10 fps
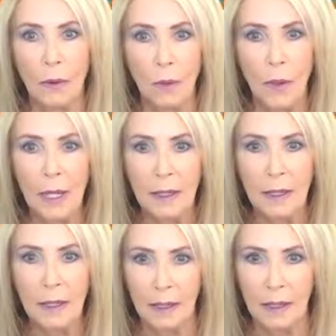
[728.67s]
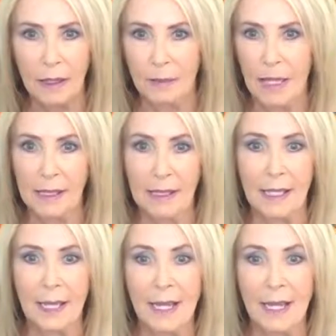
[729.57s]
when it's best to